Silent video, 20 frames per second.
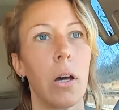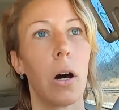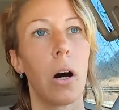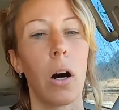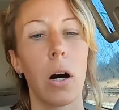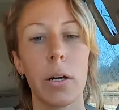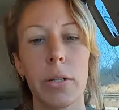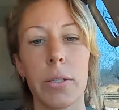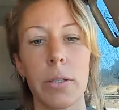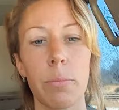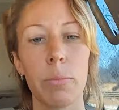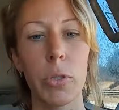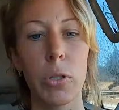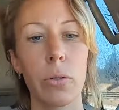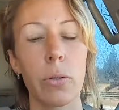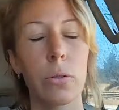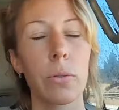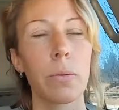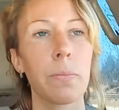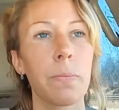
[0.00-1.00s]
awesome,
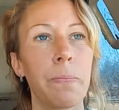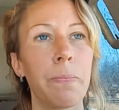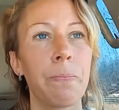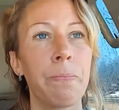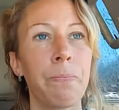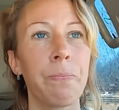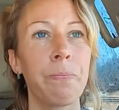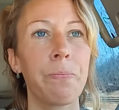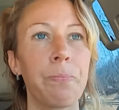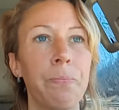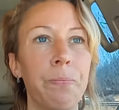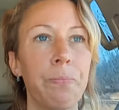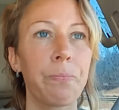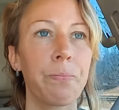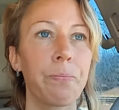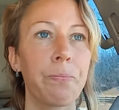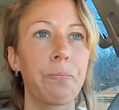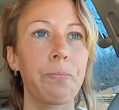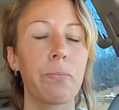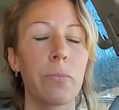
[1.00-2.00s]
good.
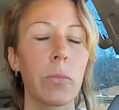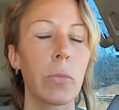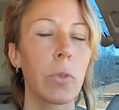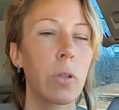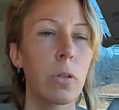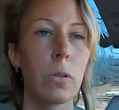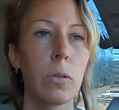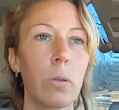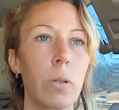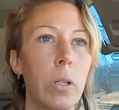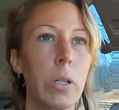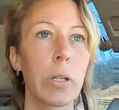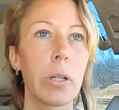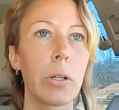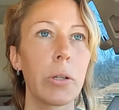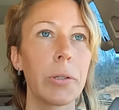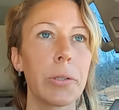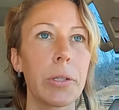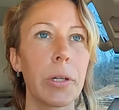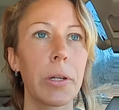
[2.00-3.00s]
I'm really
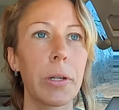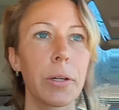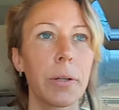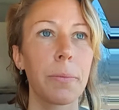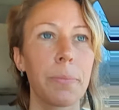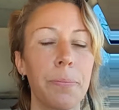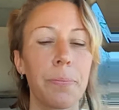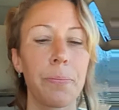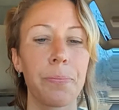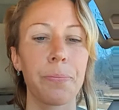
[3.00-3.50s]
irritated.